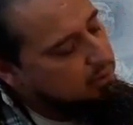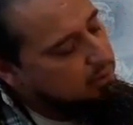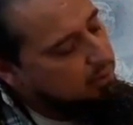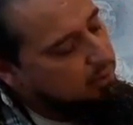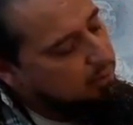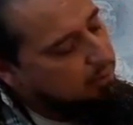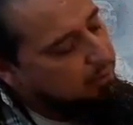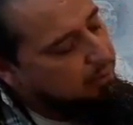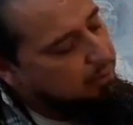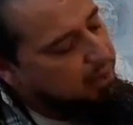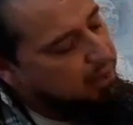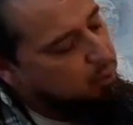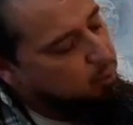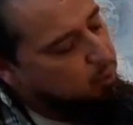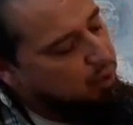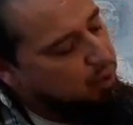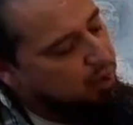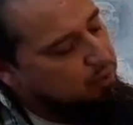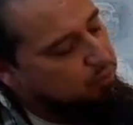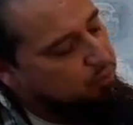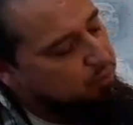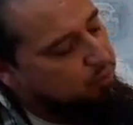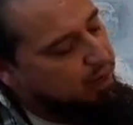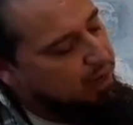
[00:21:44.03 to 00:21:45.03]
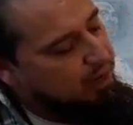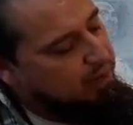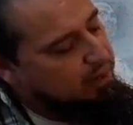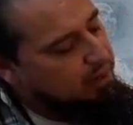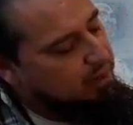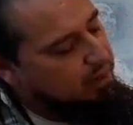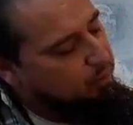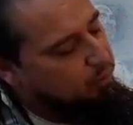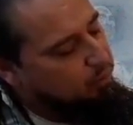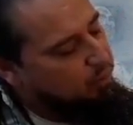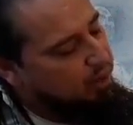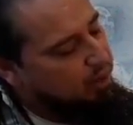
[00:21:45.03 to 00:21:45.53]
but one
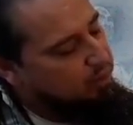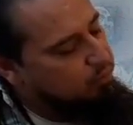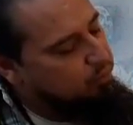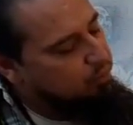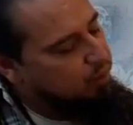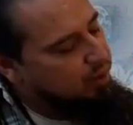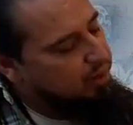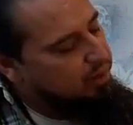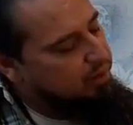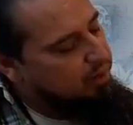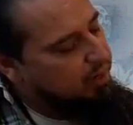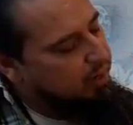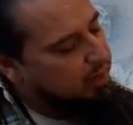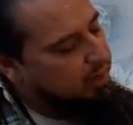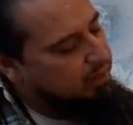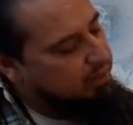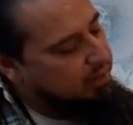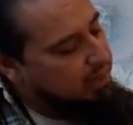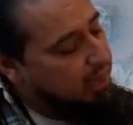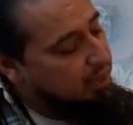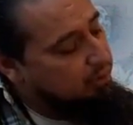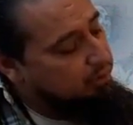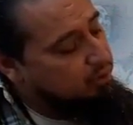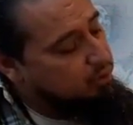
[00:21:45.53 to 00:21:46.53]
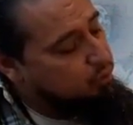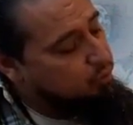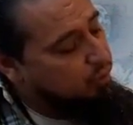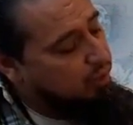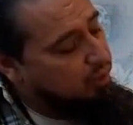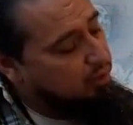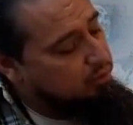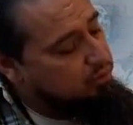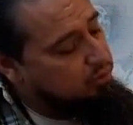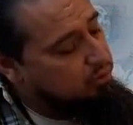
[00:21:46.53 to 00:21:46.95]
fret down as well.